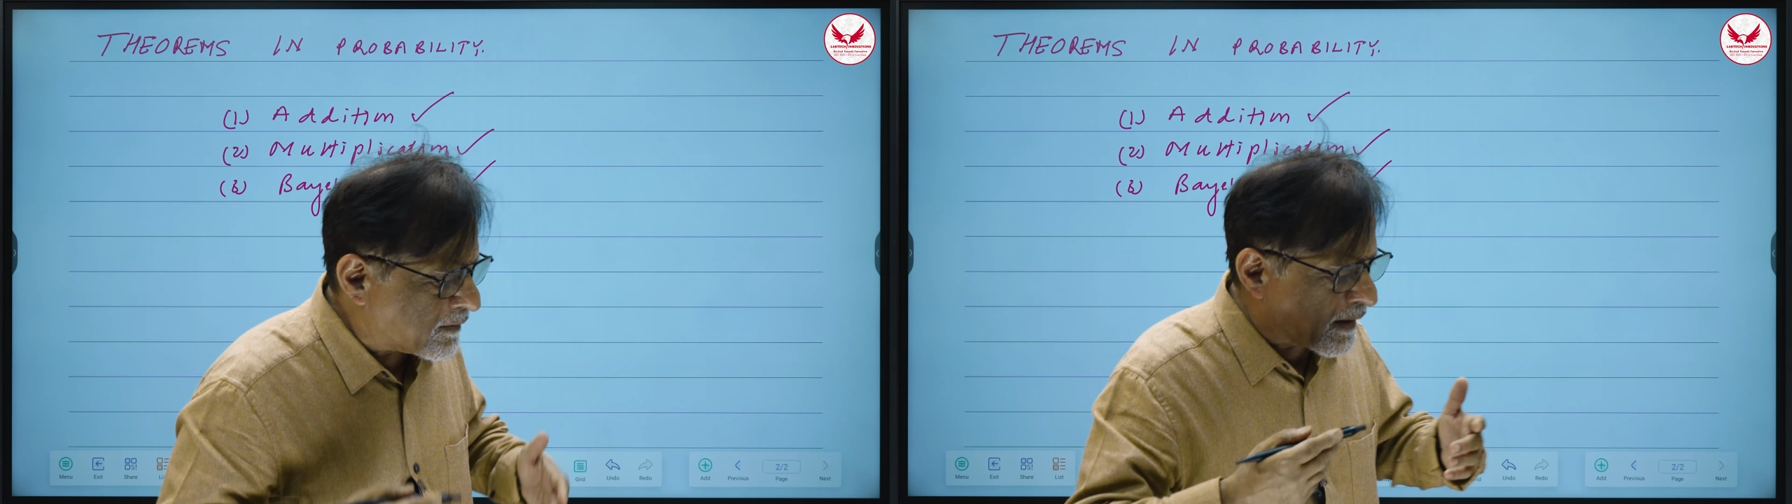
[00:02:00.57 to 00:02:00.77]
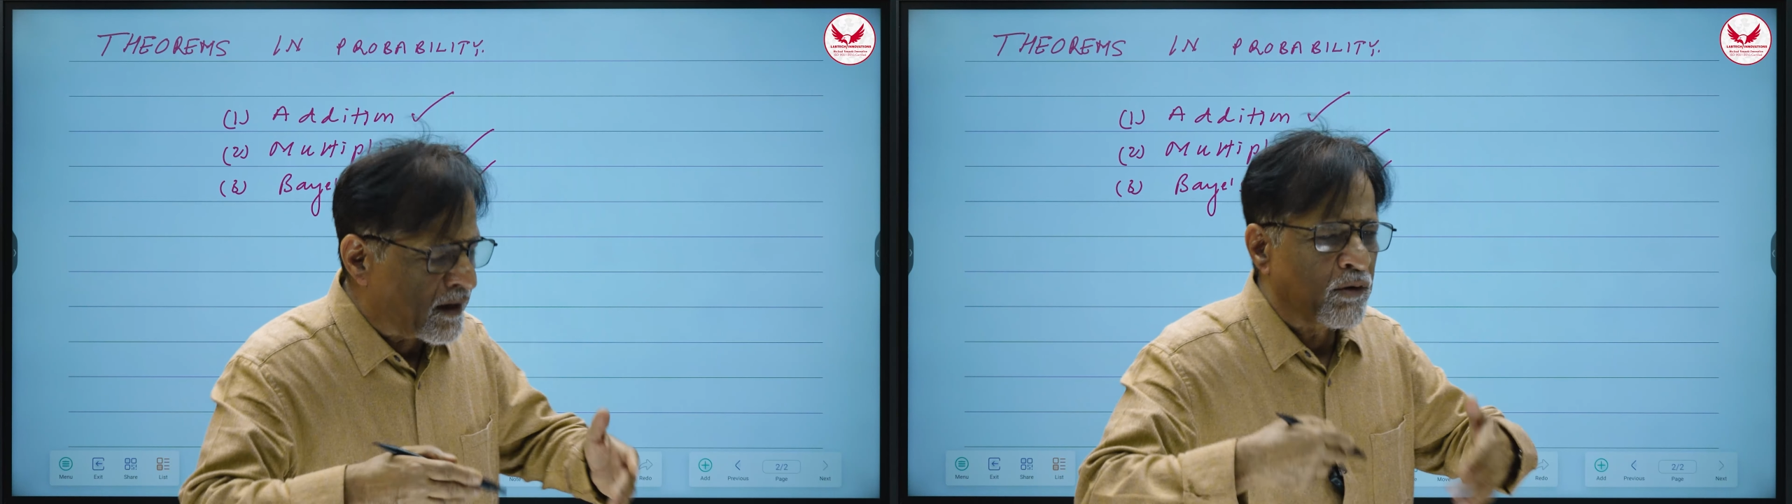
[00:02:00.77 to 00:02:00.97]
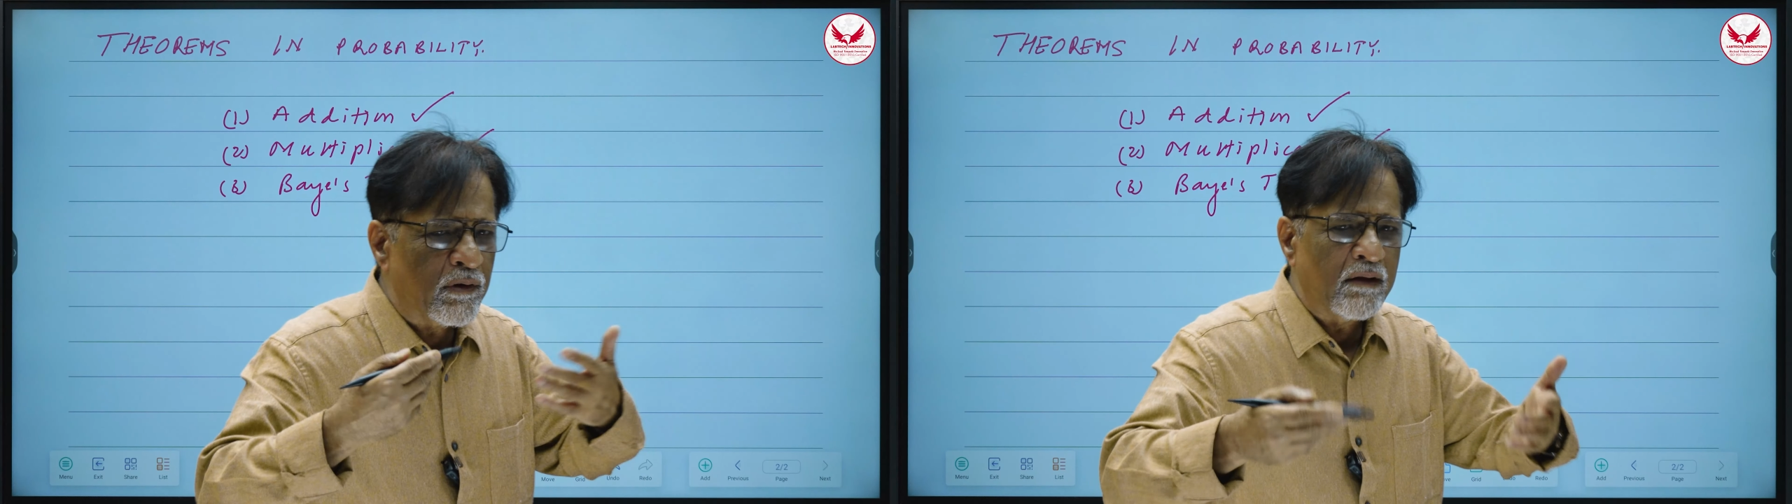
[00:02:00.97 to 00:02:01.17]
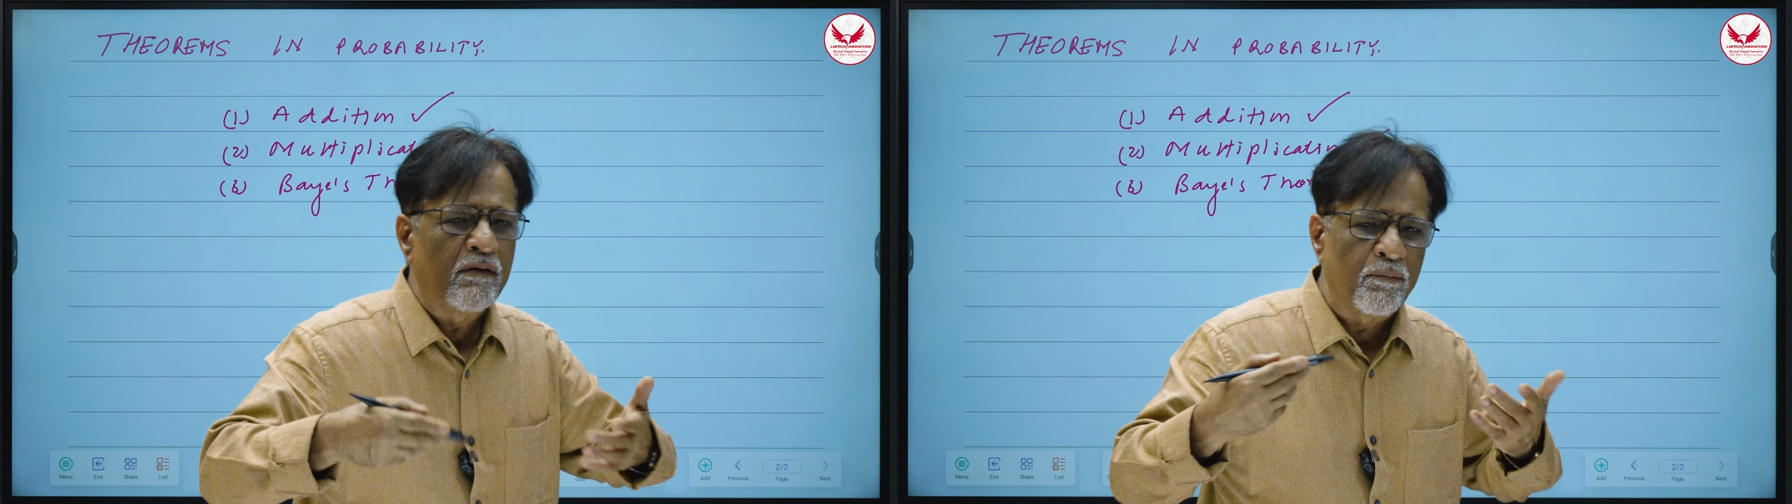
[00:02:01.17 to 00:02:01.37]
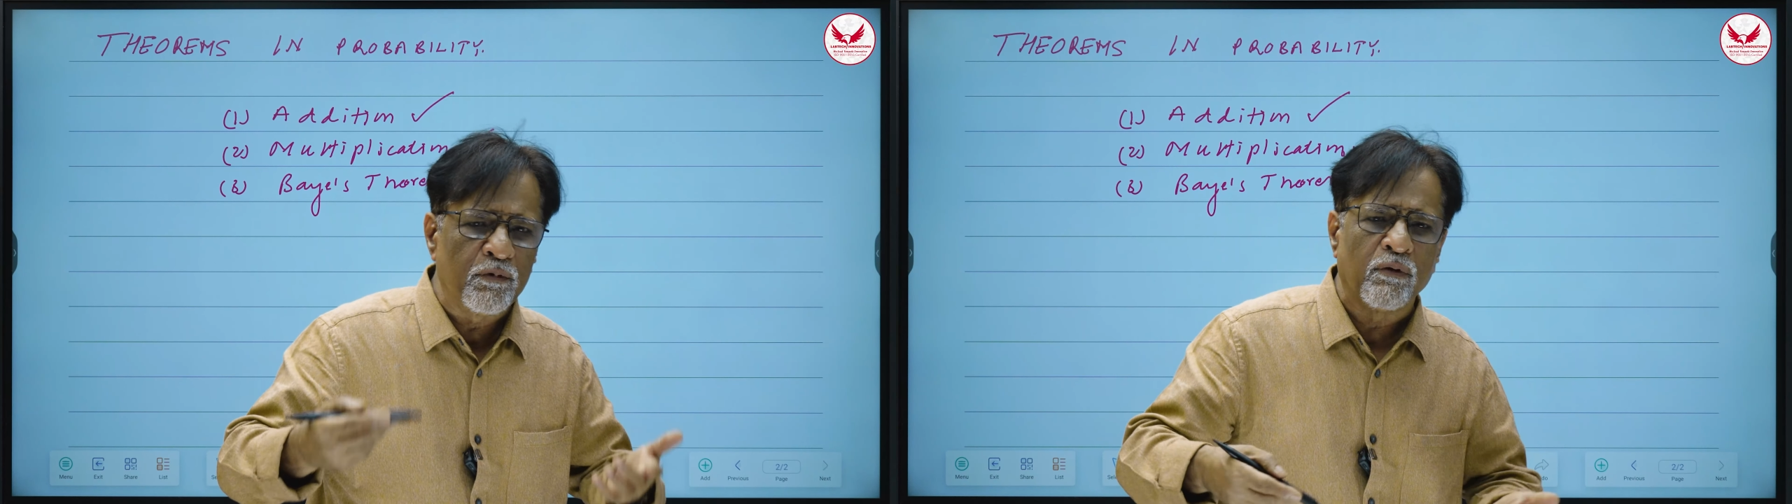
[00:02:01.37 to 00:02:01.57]
try to
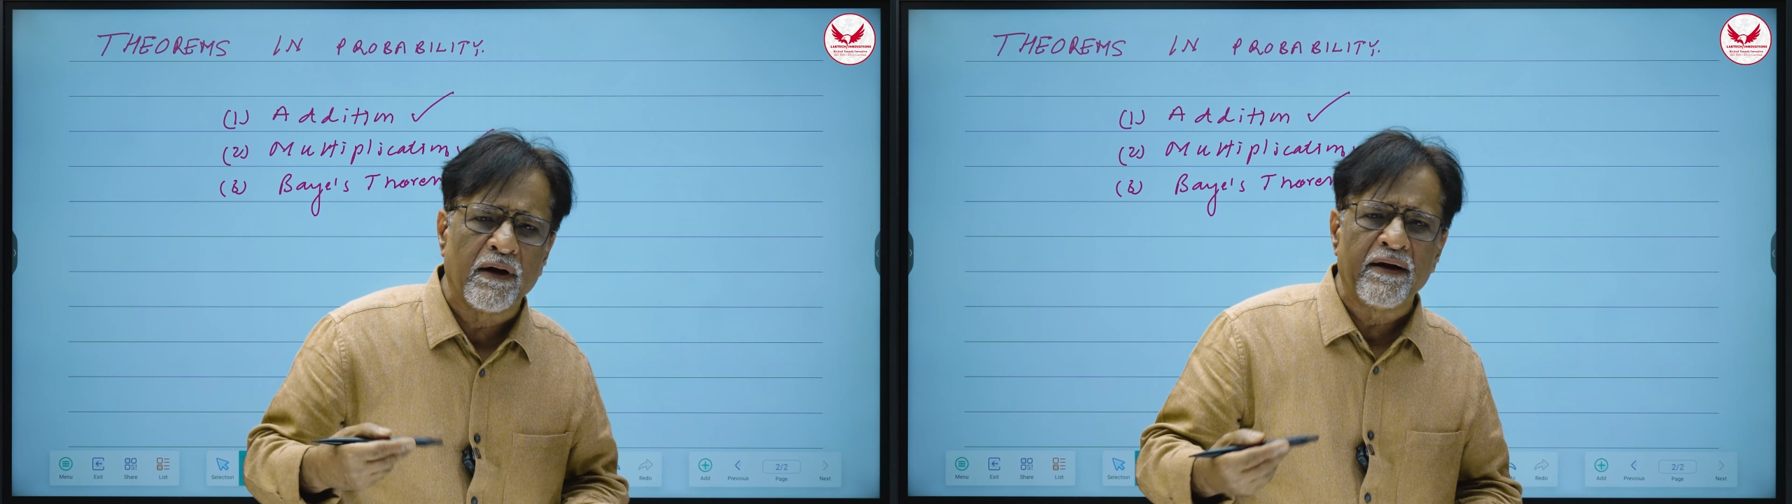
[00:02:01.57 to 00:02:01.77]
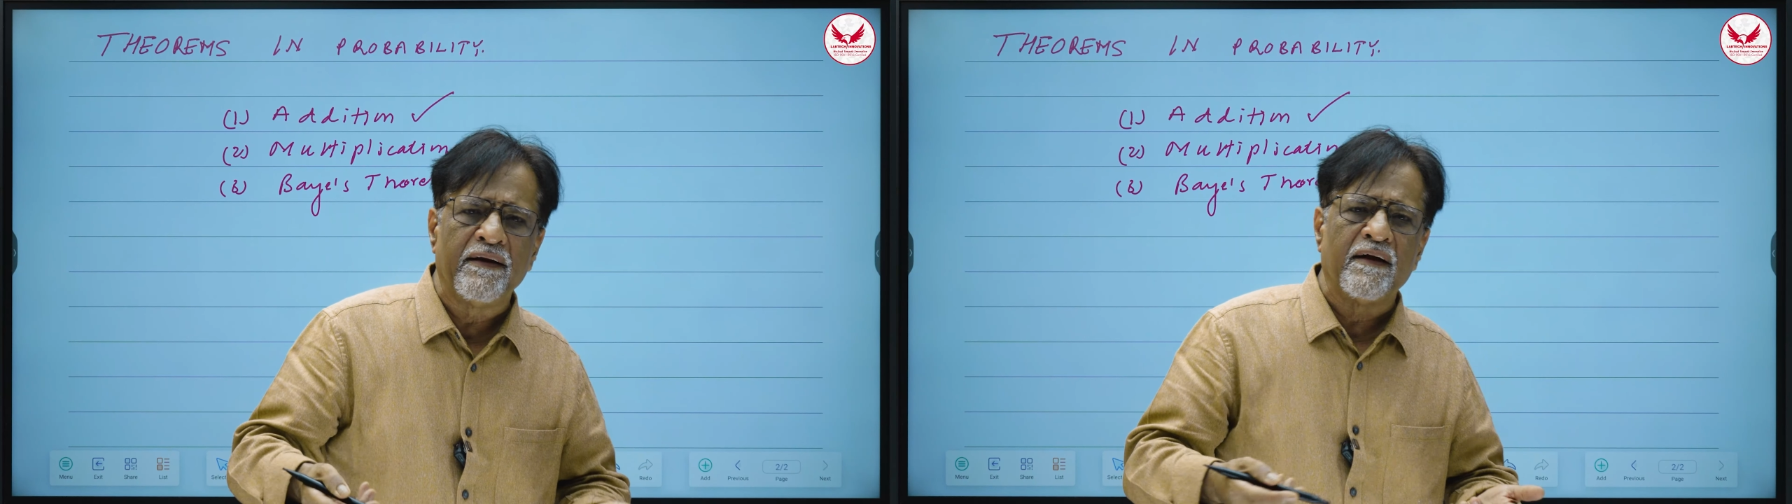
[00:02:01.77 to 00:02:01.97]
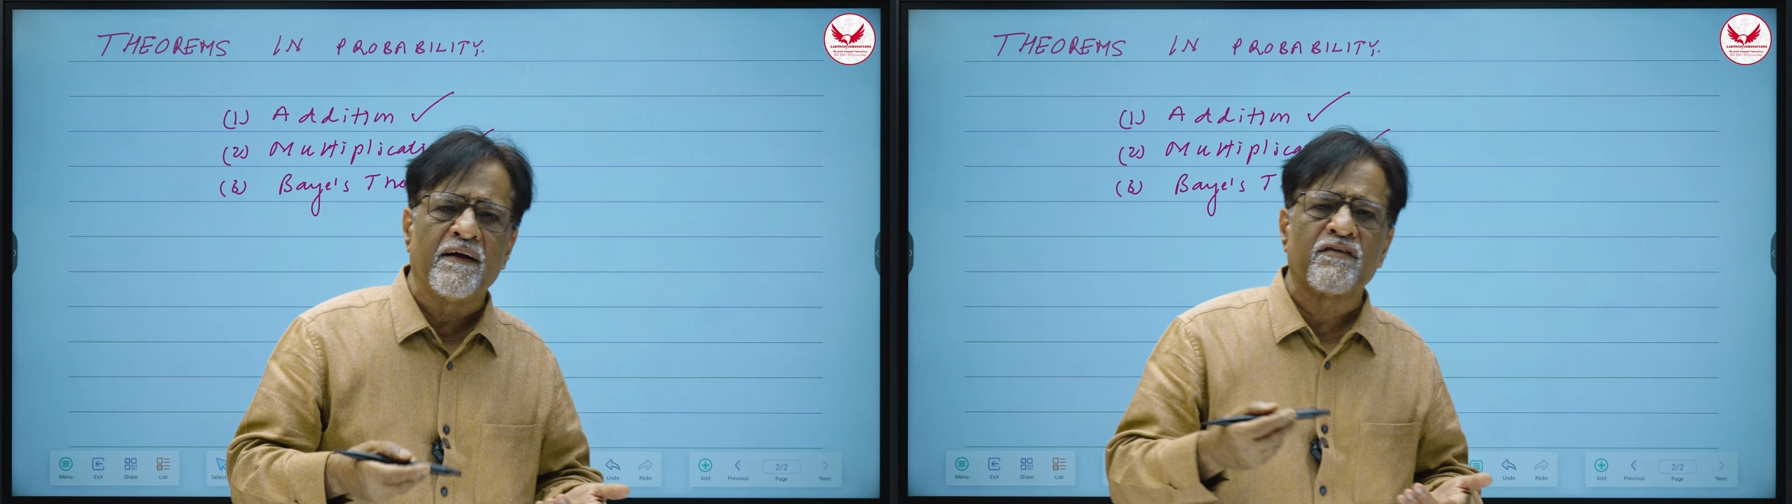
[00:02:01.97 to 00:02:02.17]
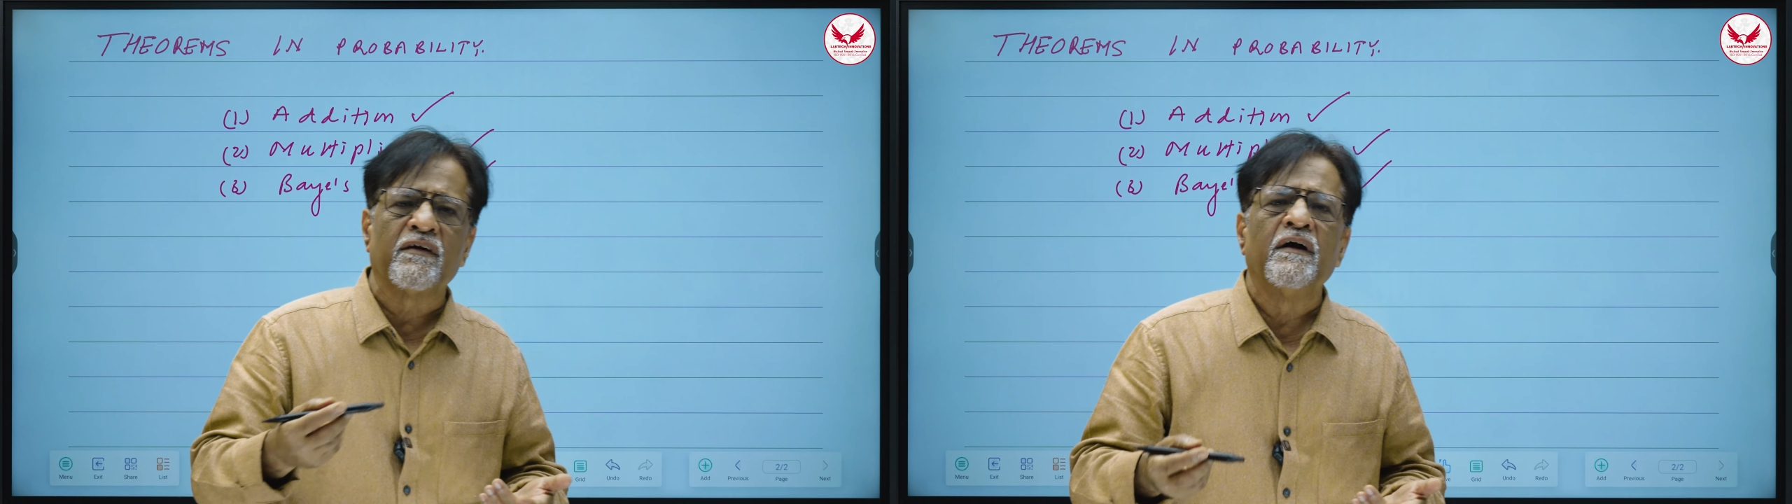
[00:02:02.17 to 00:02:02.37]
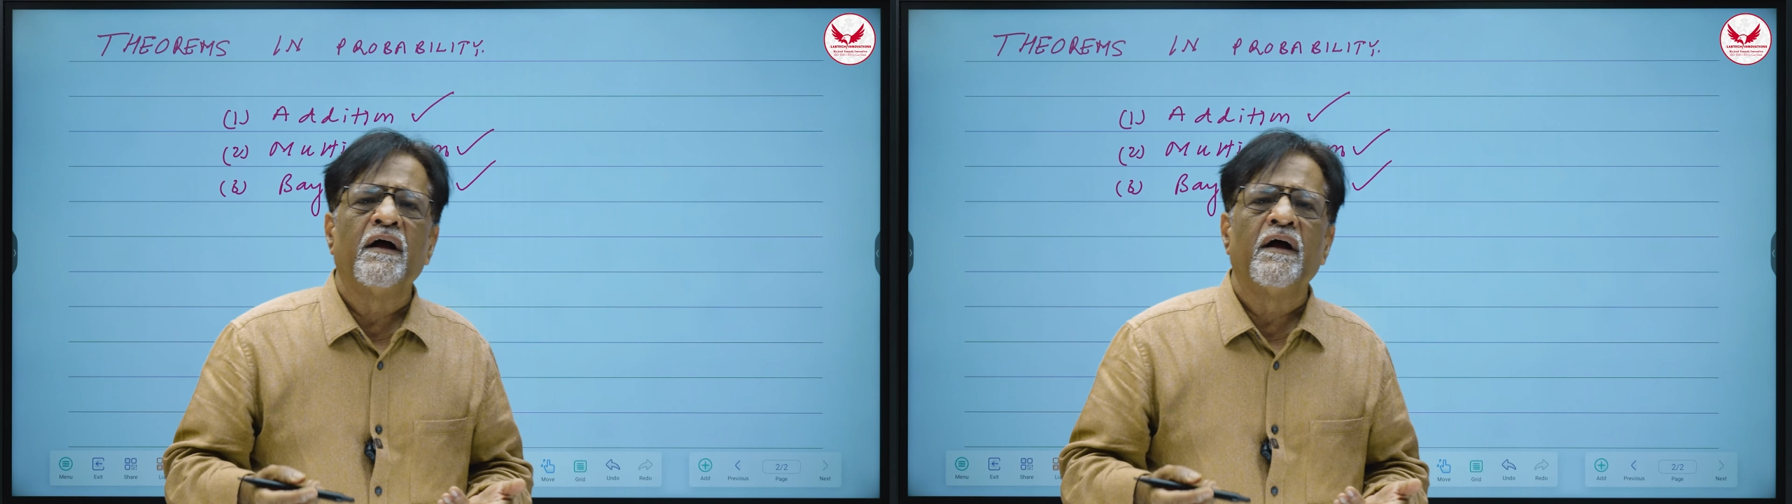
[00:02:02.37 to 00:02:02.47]
develop your ideas